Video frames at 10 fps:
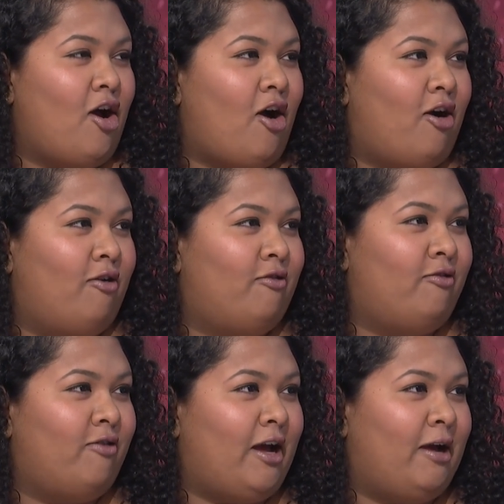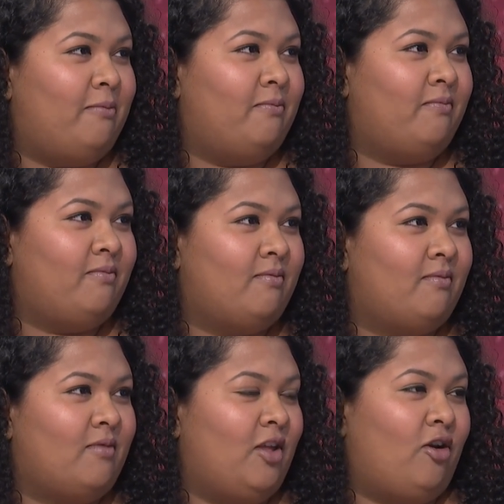of, a
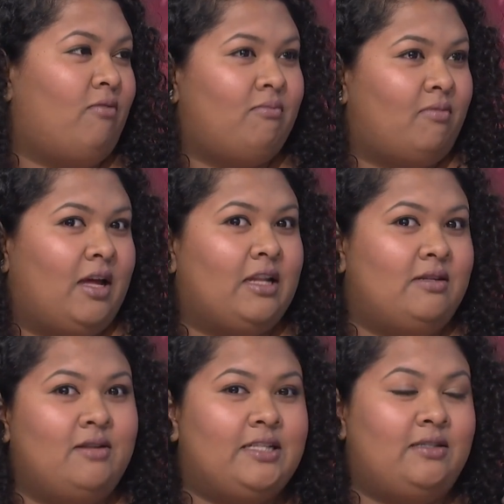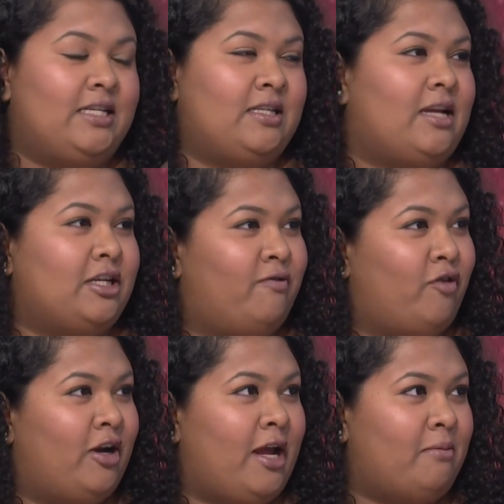designation
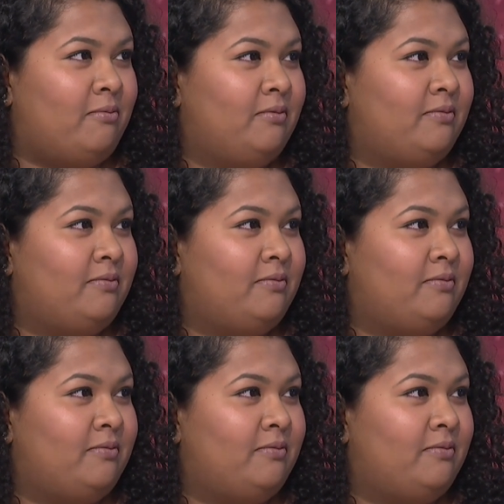for a name.